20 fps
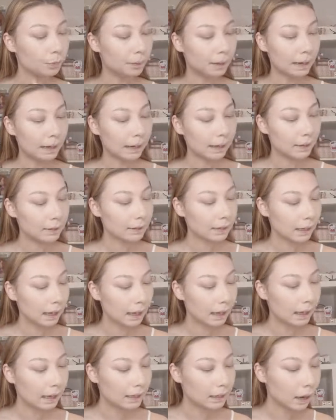brows,
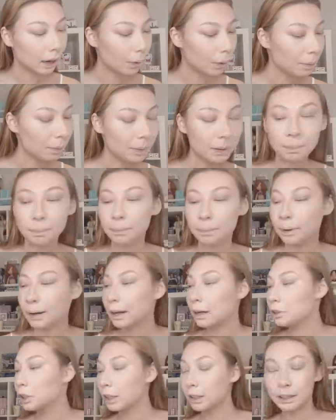and I want a bit of
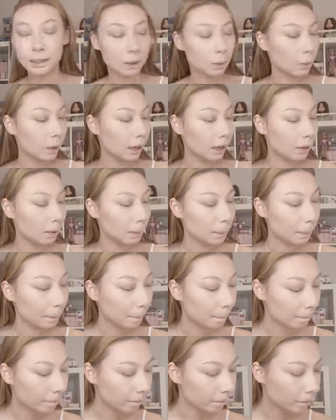brow gel as well.
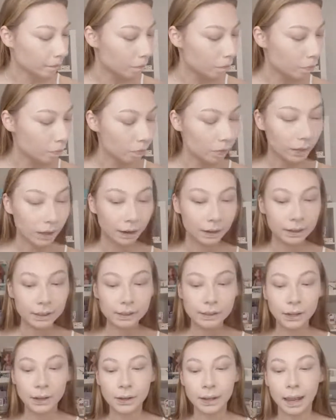There it
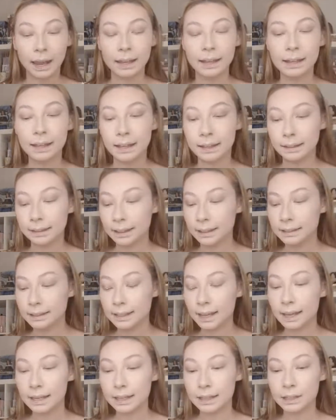is. Okay, let's
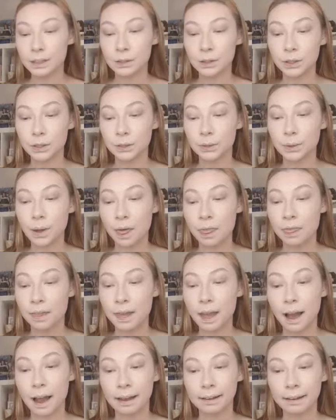get into the
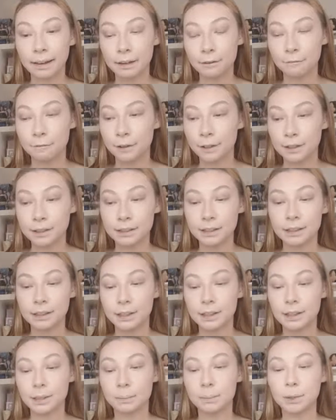eyeliner first.
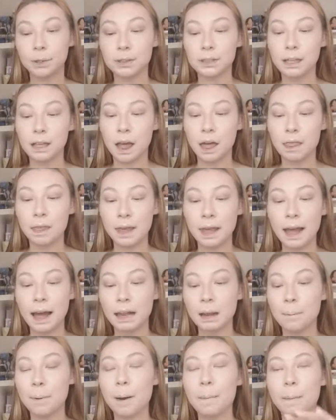So I'm using the
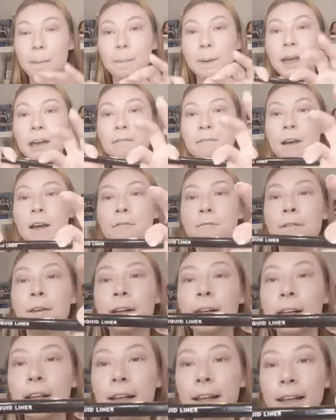ColourPop BFF
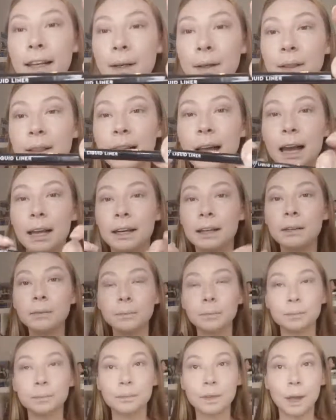liquid liner,
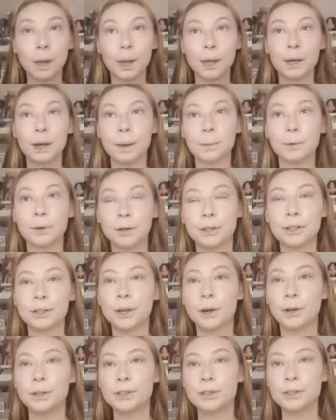and I'm going to
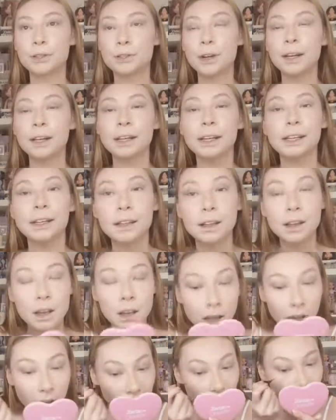go straight in
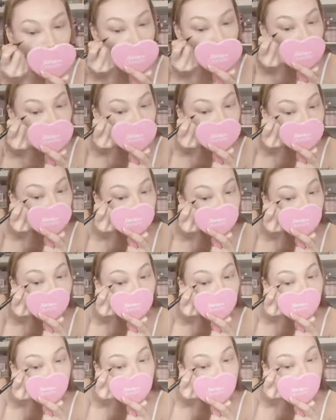to the
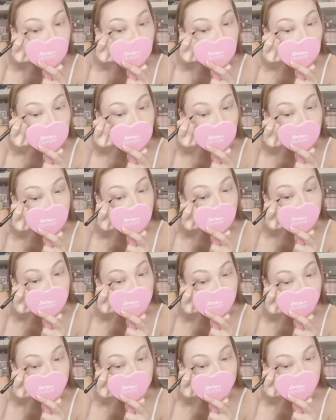wing. So I usually
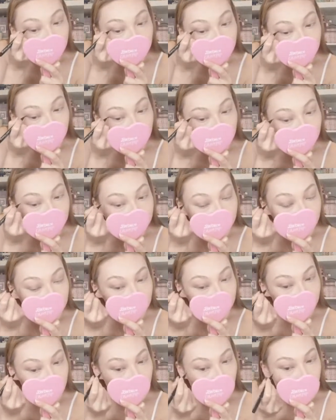start by drawing the bottom
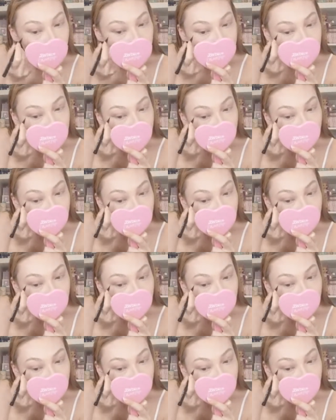of the wing,